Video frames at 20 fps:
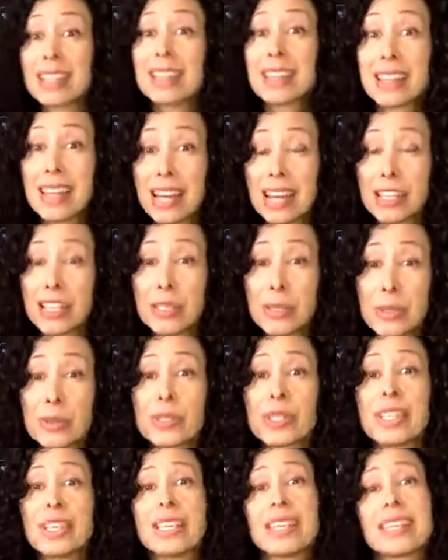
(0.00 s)
that you
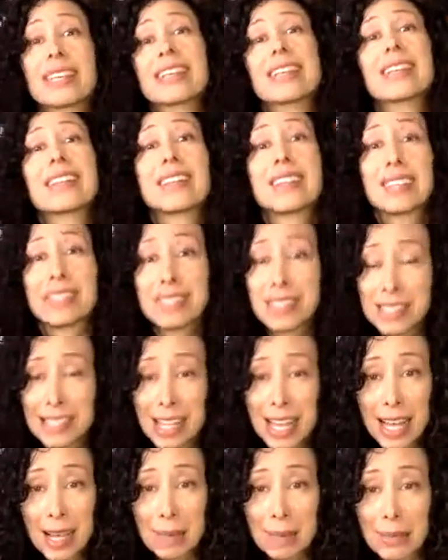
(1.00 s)
take the
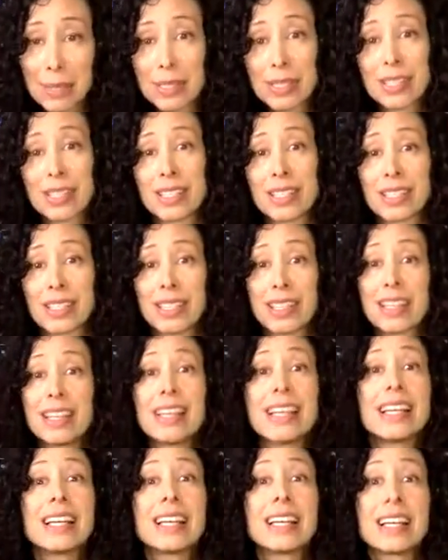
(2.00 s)
steps
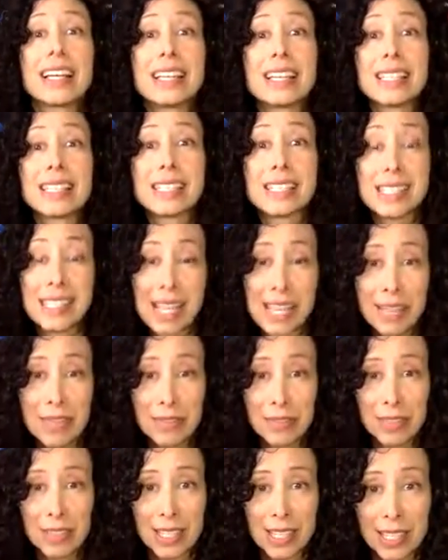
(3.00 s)

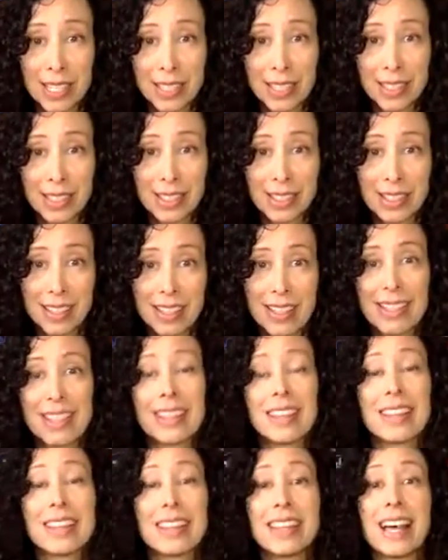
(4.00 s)
safely,
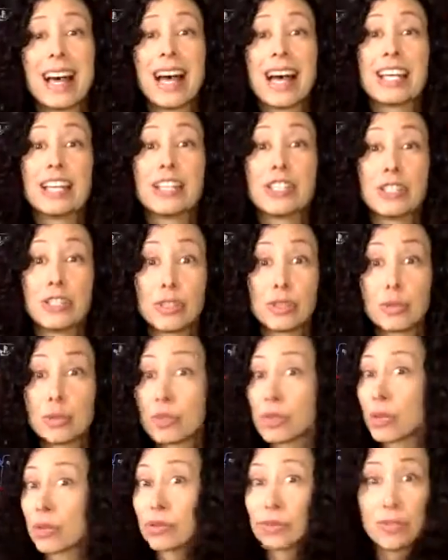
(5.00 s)
that you
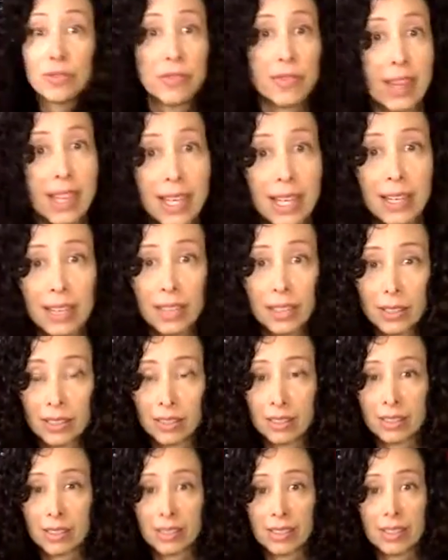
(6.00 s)
don't fail,
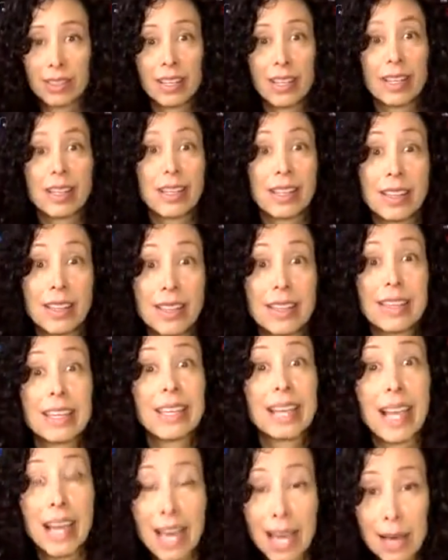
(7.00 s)
that nothing
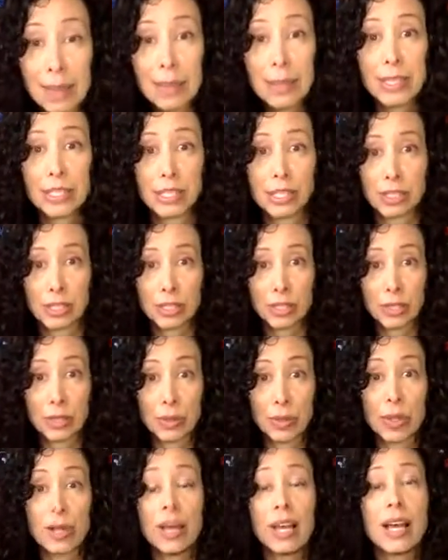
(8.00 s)
happens to you.
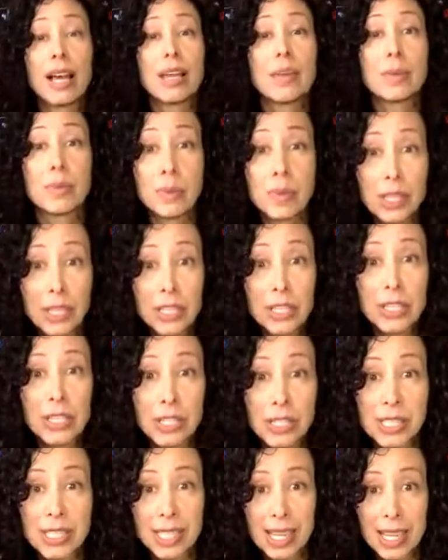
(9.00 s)
And we
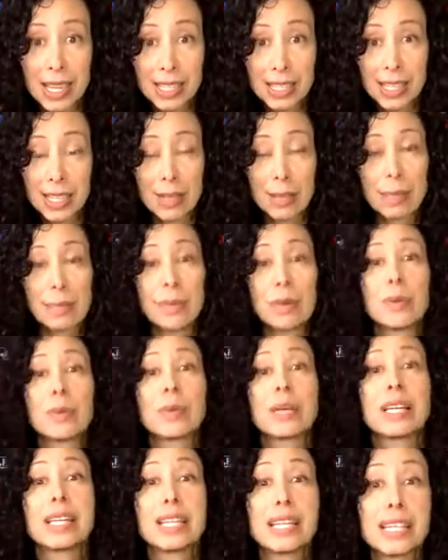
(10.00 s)
understand it, but
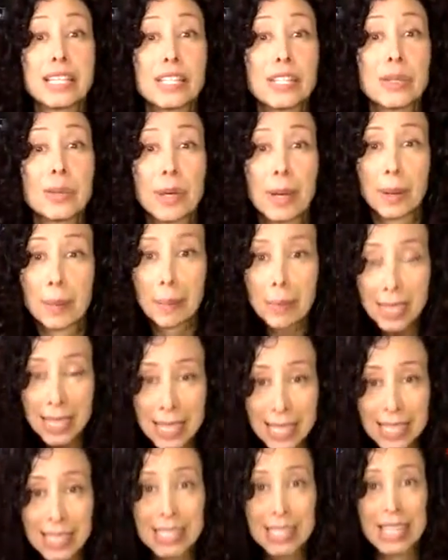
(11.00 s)
we need to
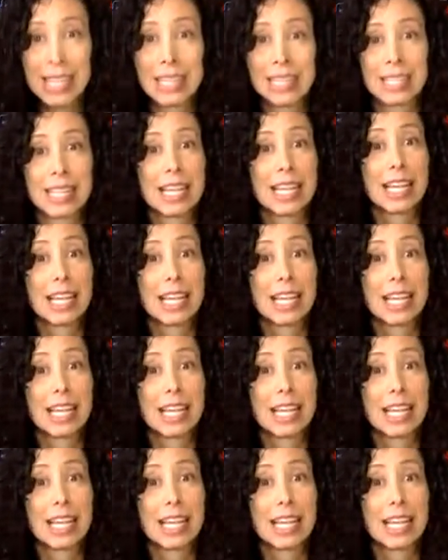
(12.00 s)
appease it